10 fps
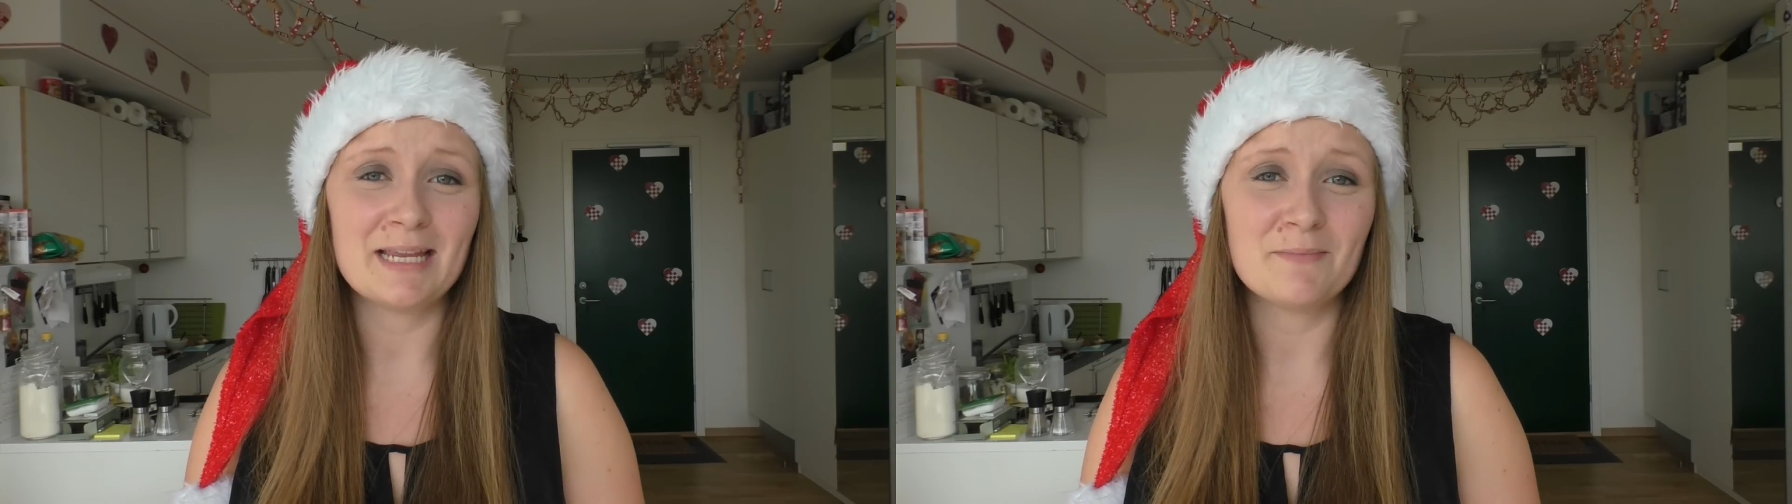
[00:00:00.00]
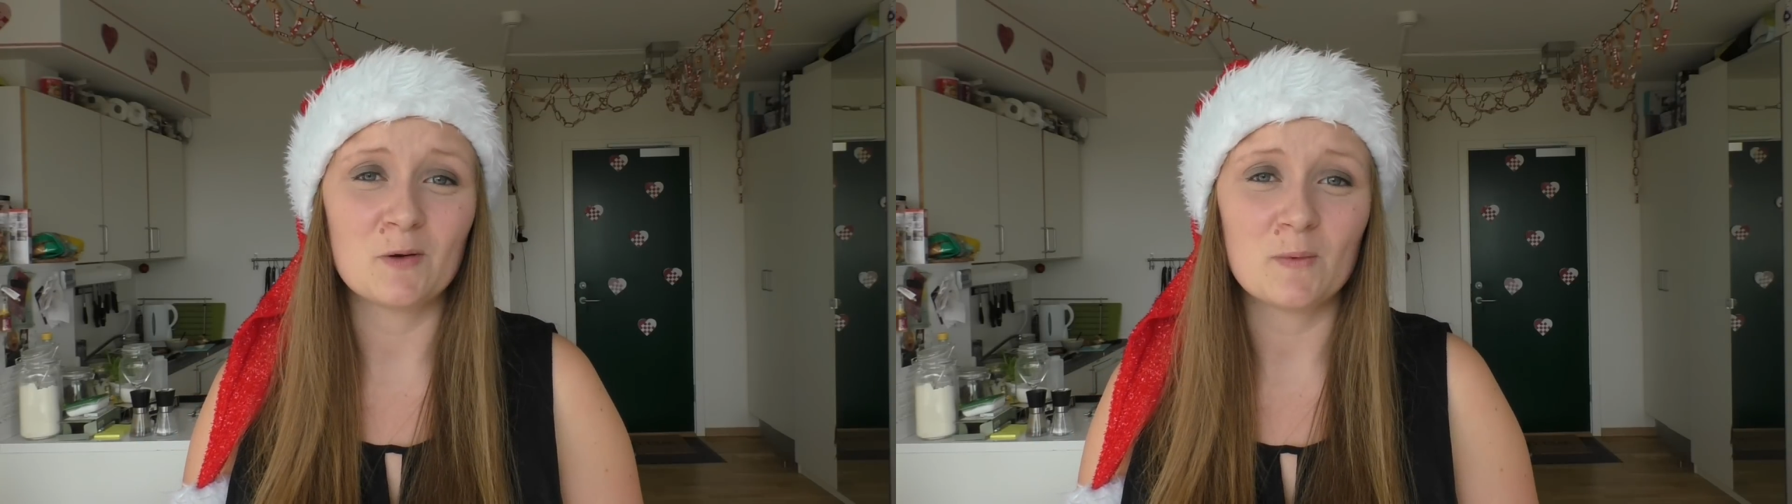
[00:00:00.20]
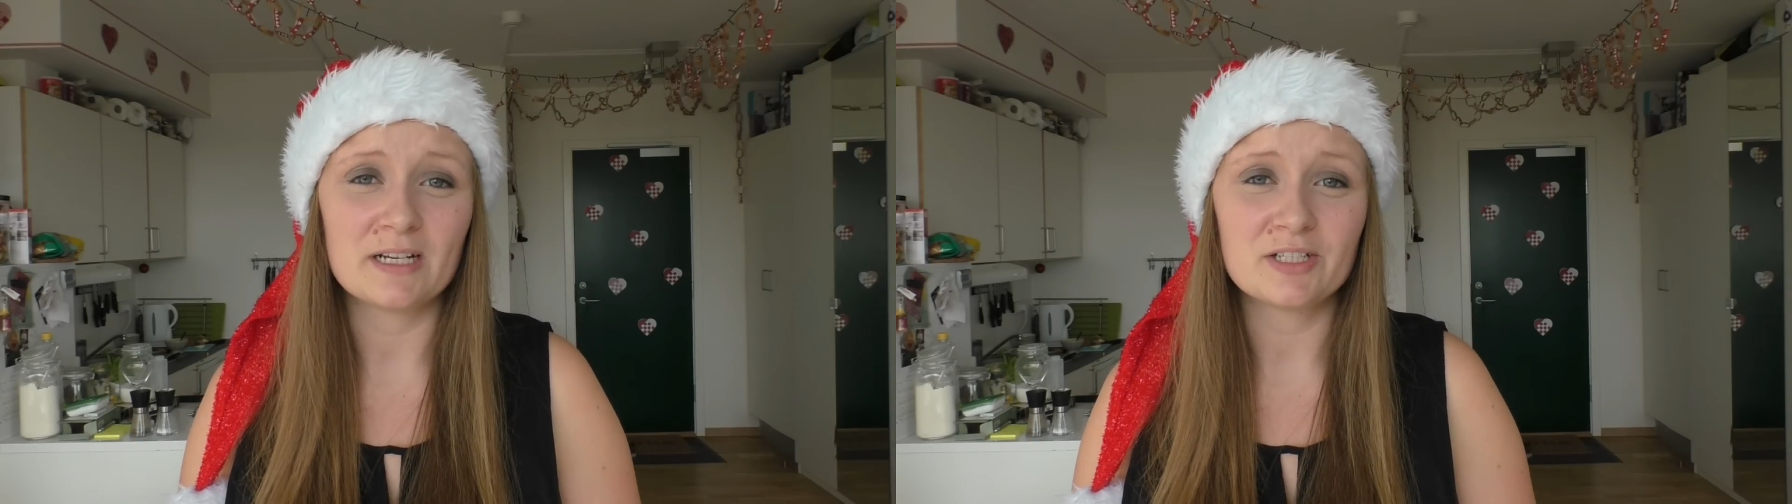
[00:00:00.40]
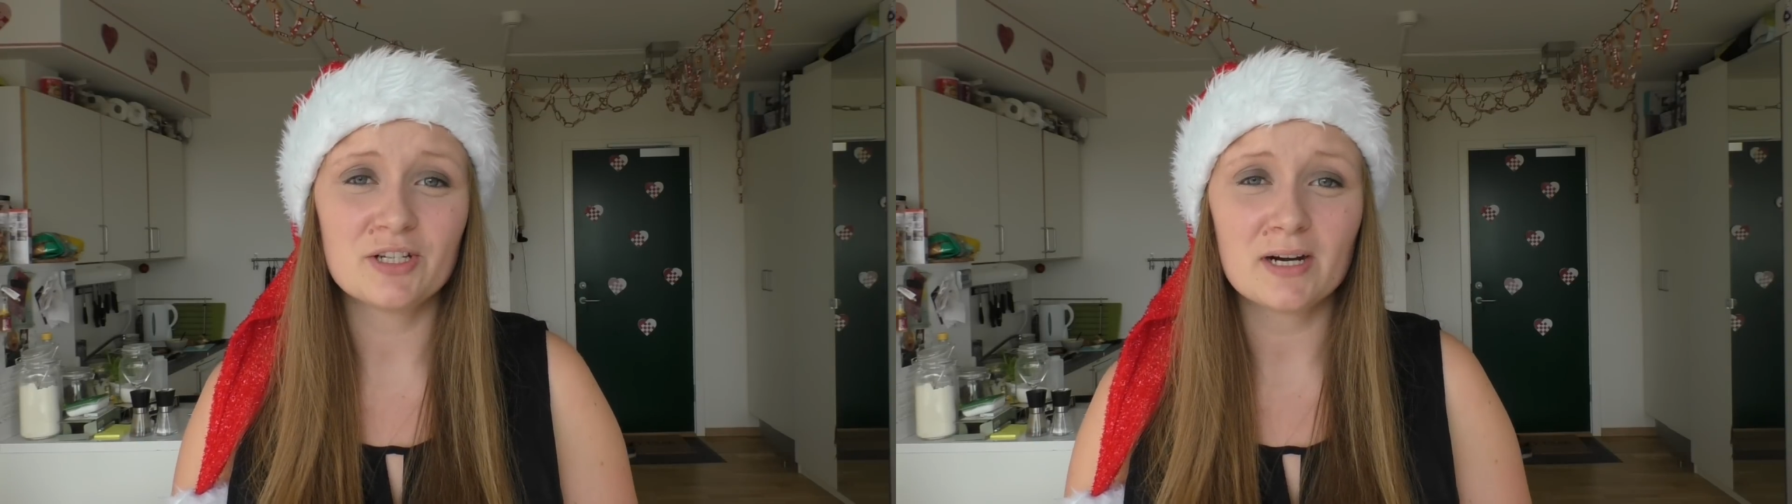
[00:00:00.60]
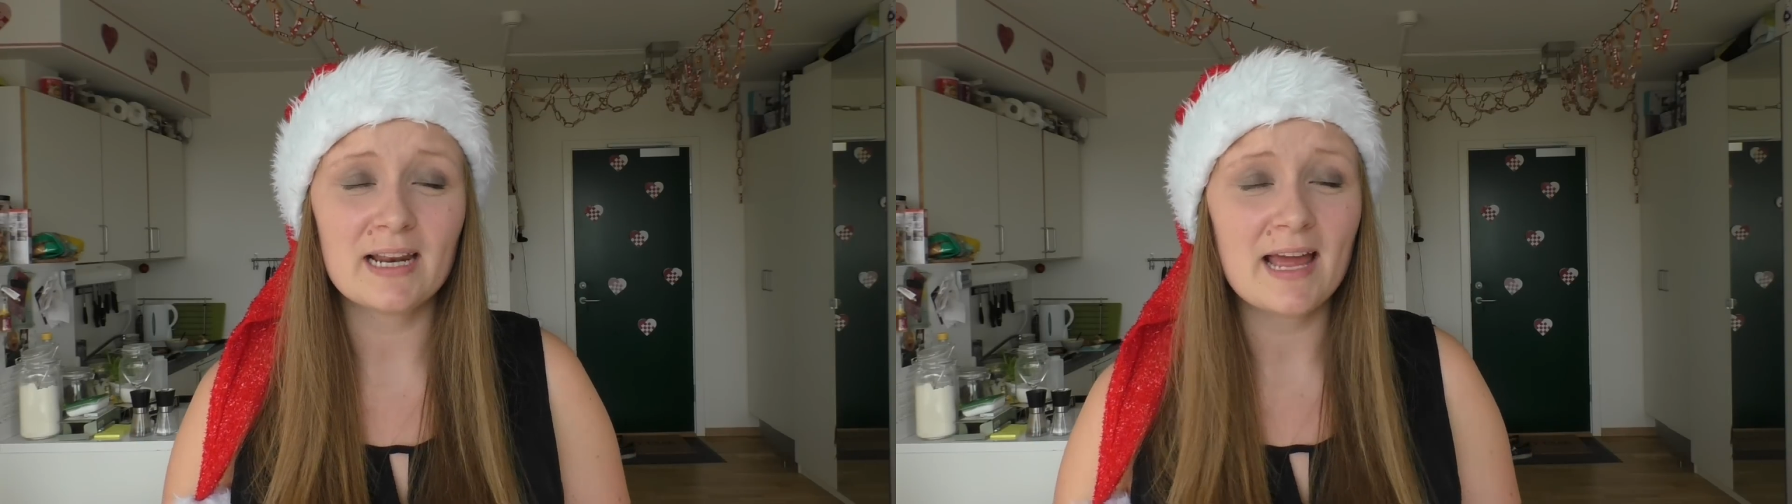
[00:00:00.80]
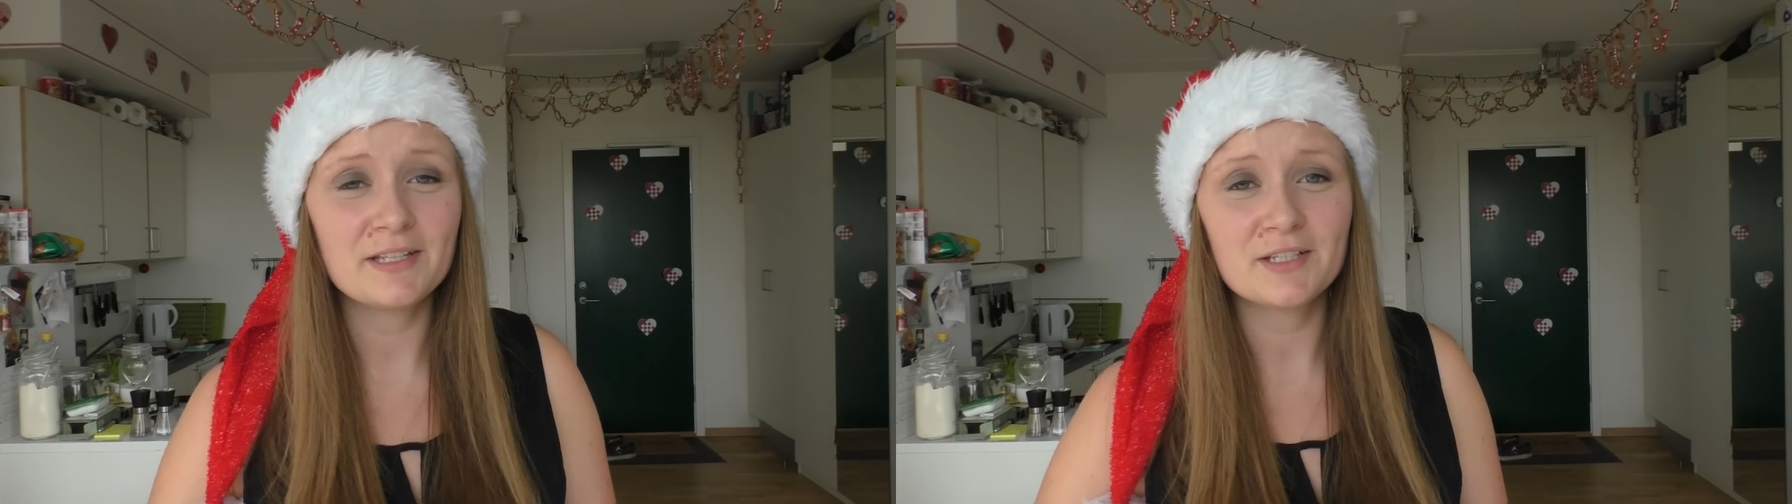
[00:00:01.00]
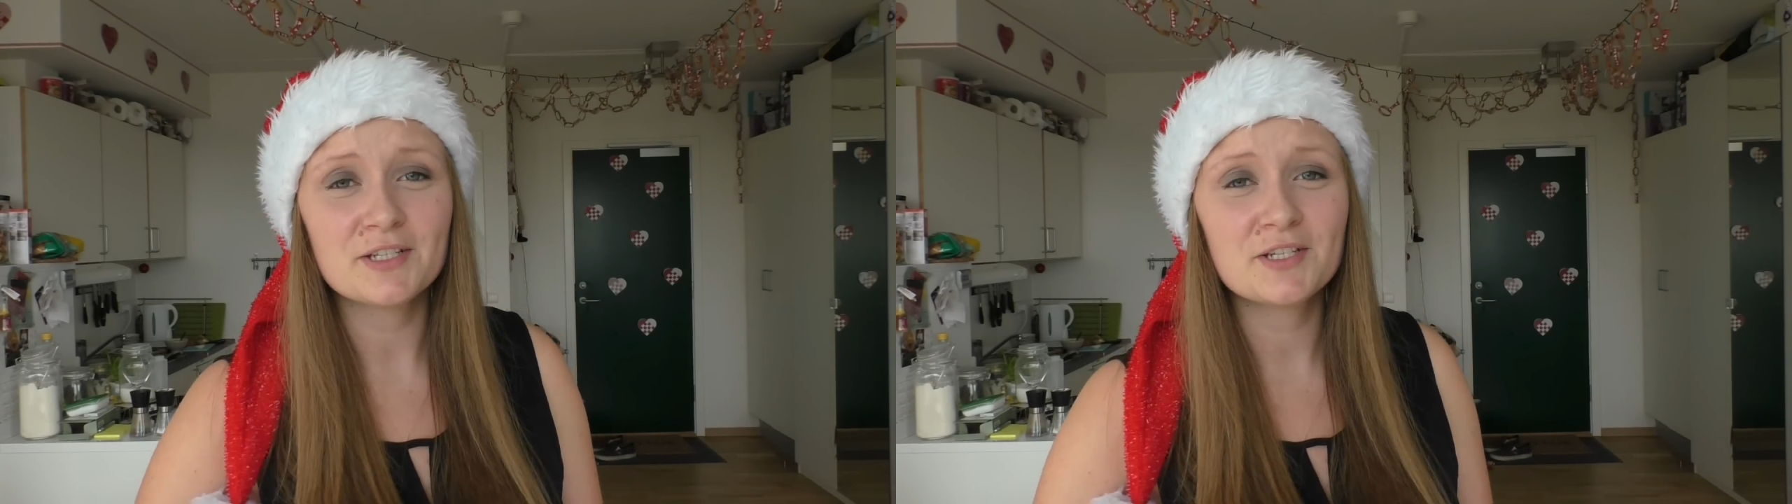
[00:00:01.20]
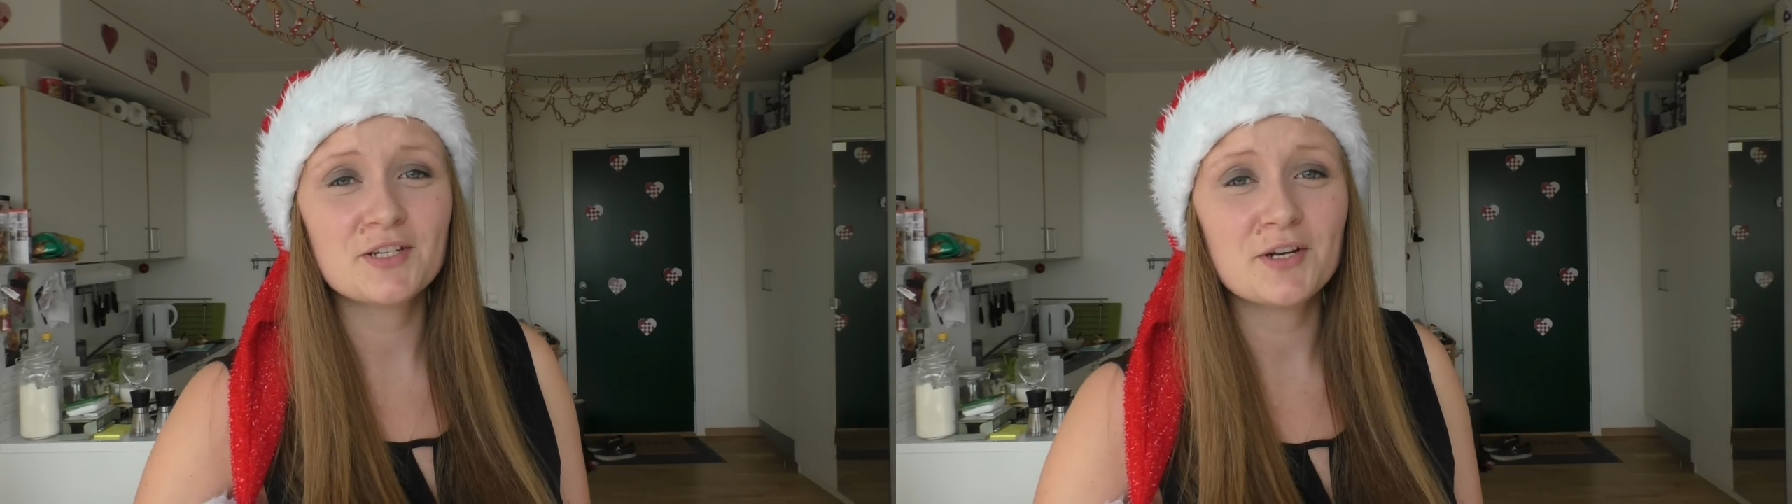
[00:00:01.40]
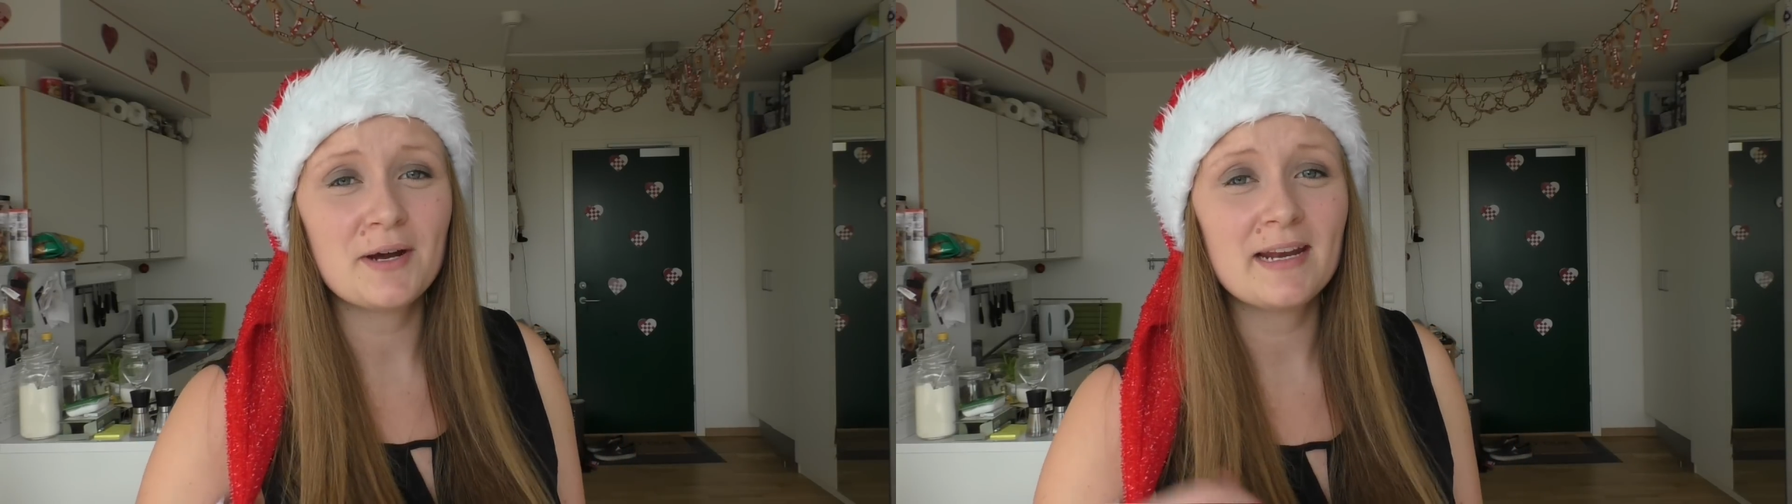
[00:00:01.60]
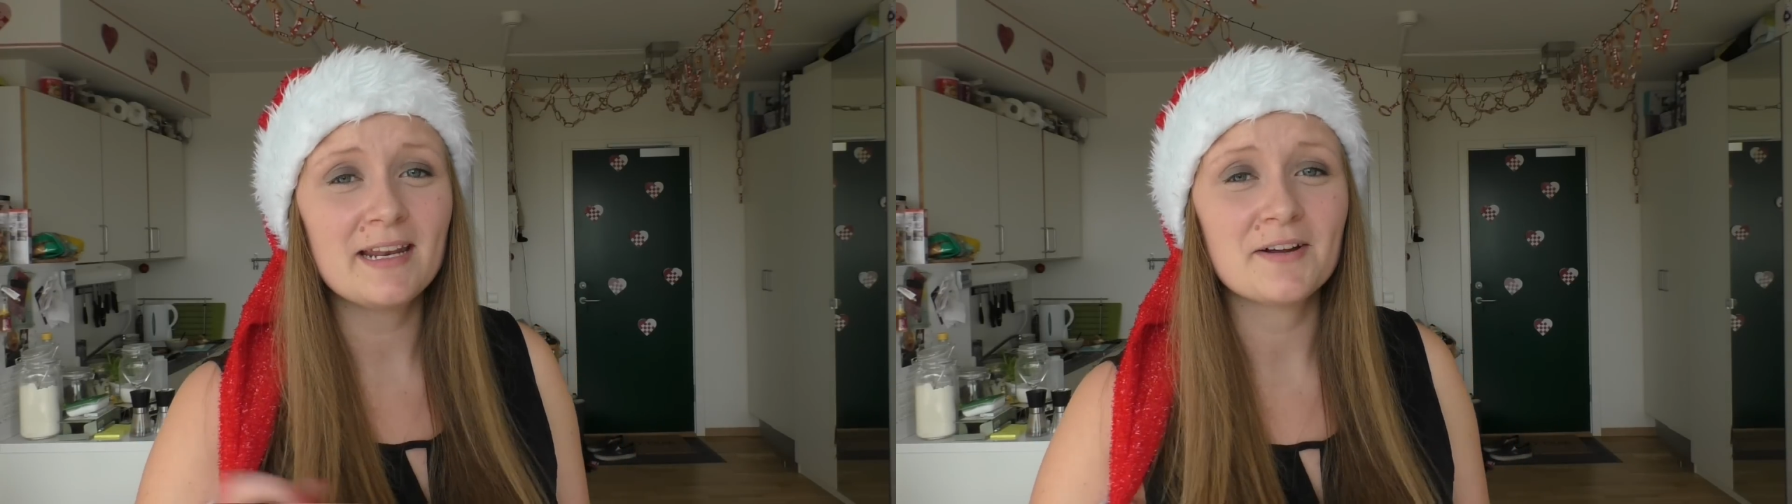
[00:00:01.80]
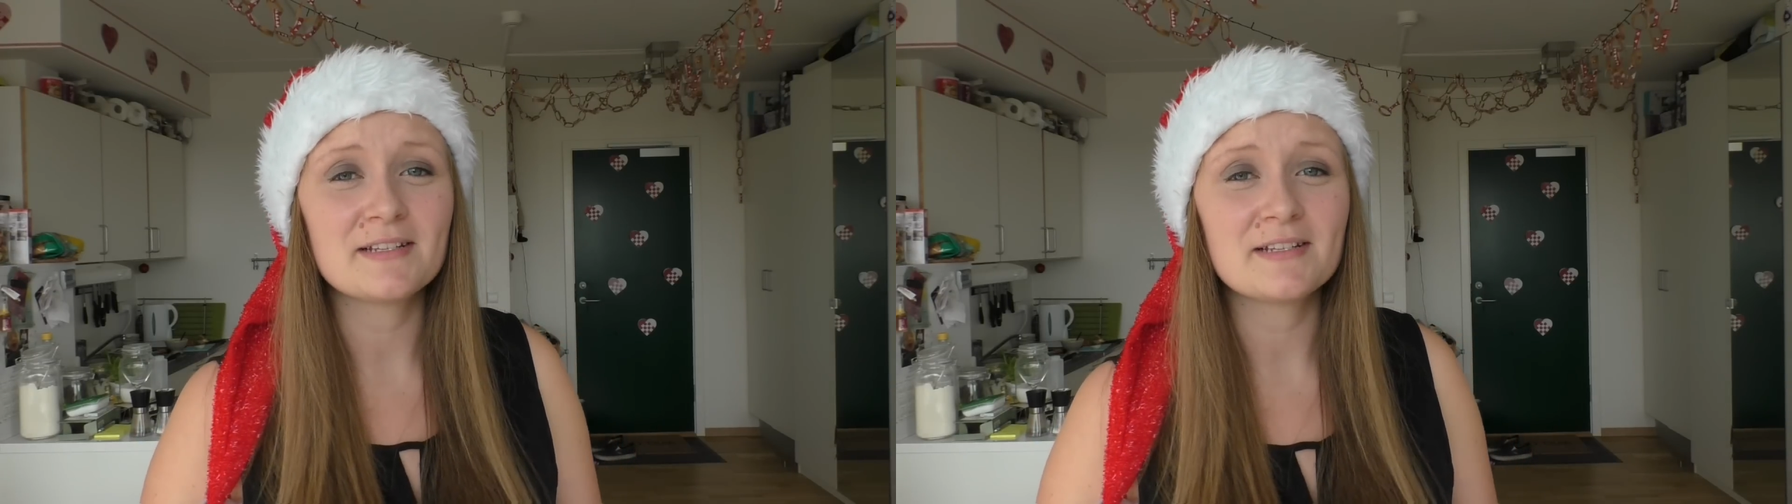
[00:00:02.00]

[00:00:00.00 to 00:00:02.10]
in my white chocolate and just stir in it